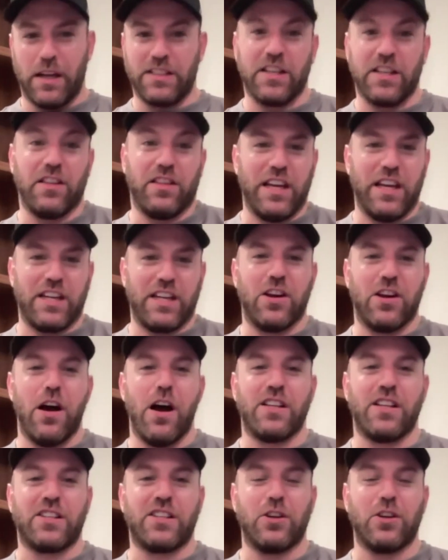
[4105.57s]
it's a thick
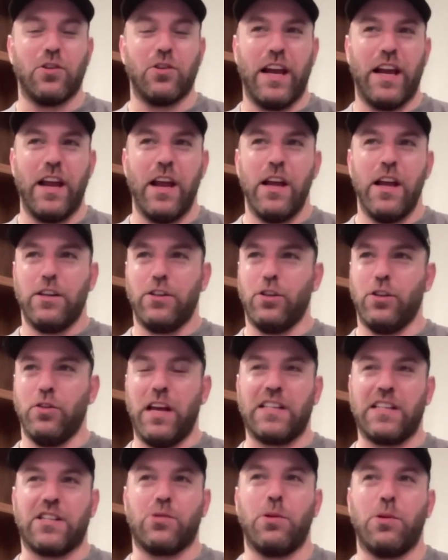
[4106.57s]
sauce. So like, dude,
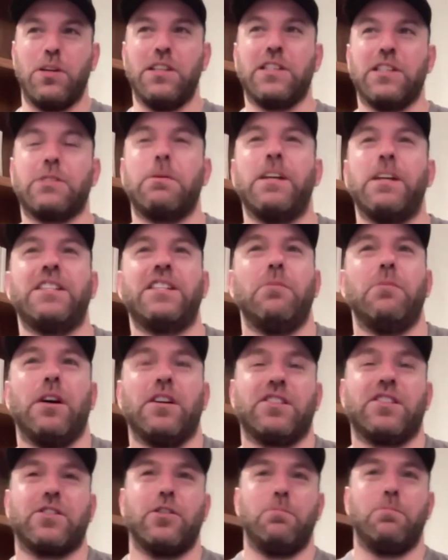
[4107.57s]
that's sweet and spicy
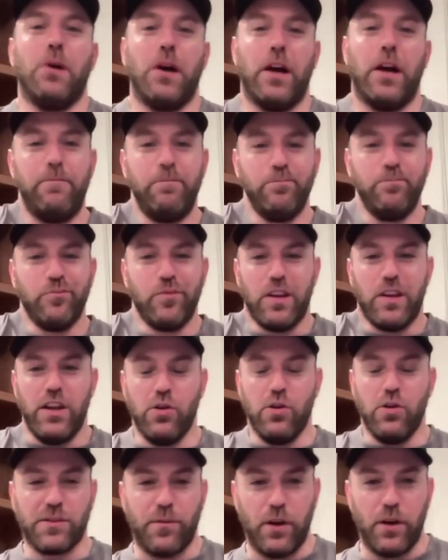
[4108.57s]
mustard. But you
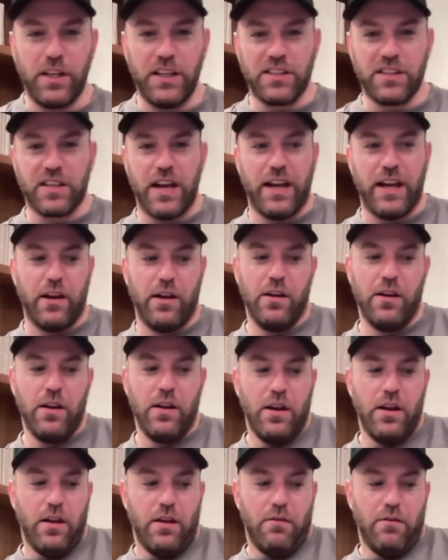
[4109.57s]
know what's funny is like
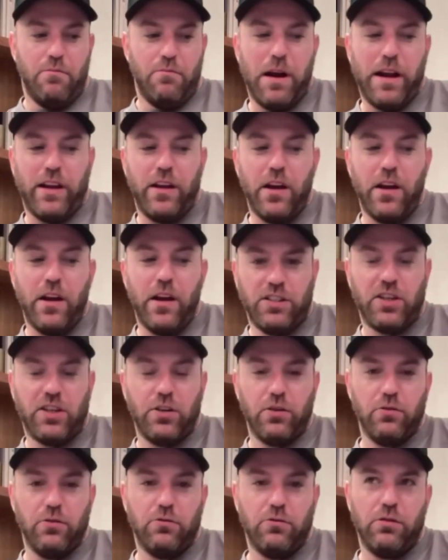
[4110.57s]
my
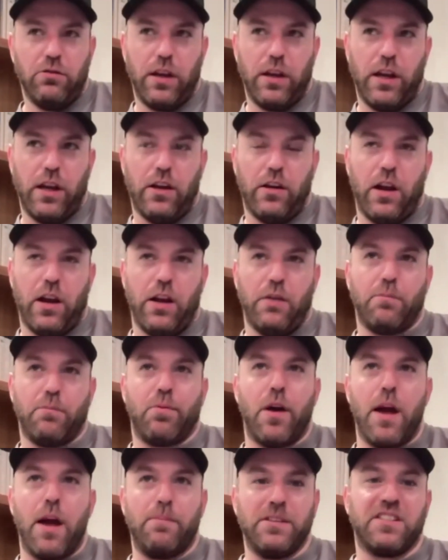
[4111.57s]
go-to in
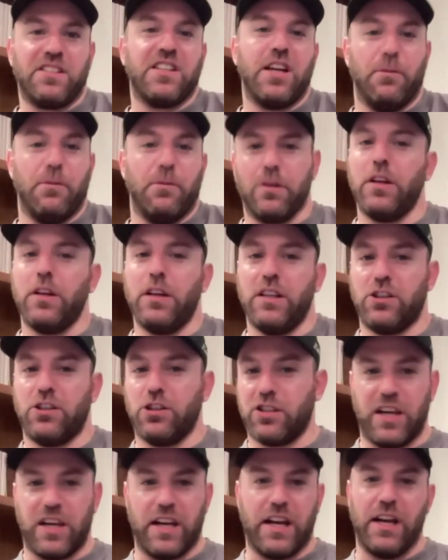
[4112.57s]
prep is typically
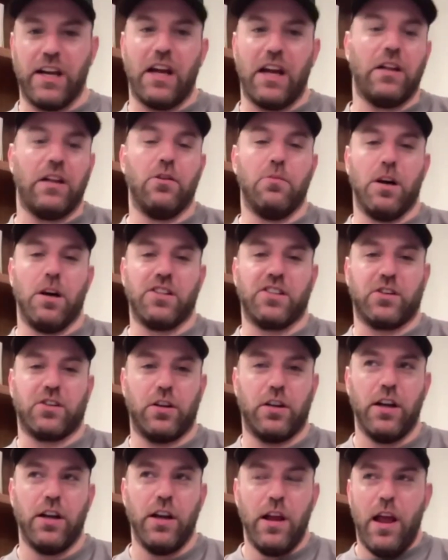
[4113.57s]
just like a yellow
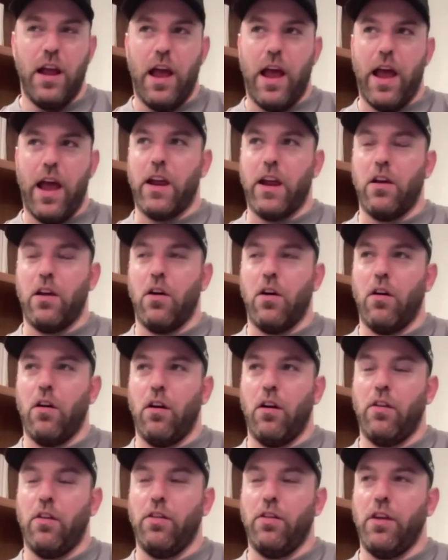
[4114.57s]
mustard. And
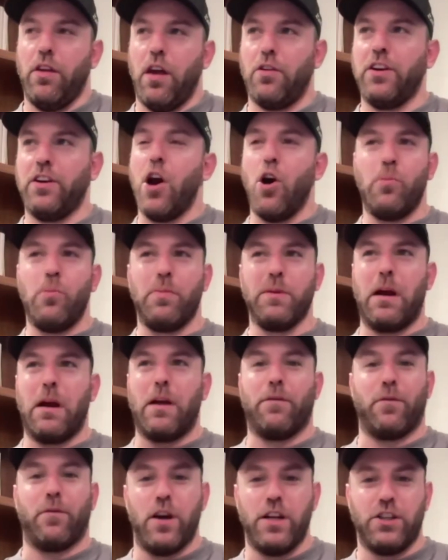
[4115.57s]
the other day I opened
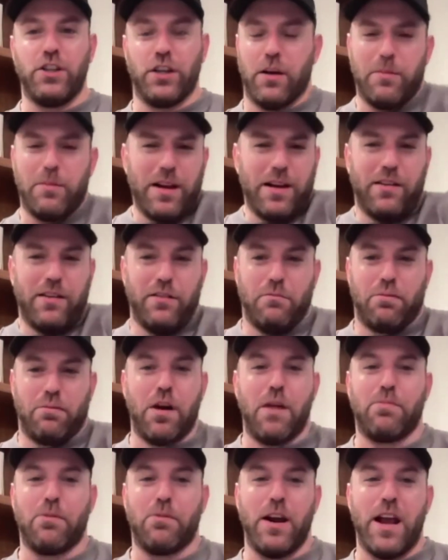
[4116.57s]
my fridge, and I'm not even in
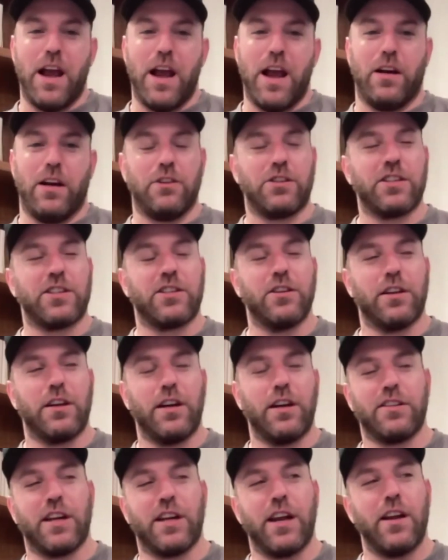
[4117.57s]
prep right now, and I was just
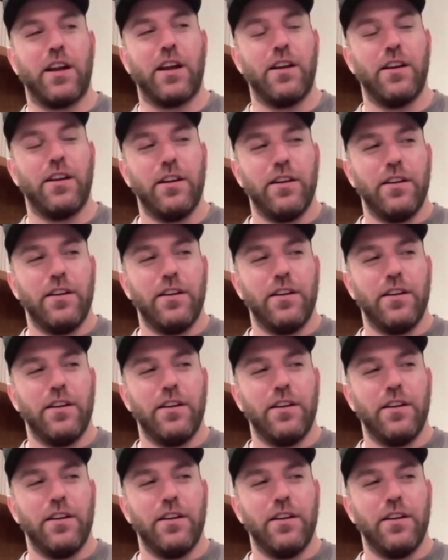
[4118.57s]
looking, I was like,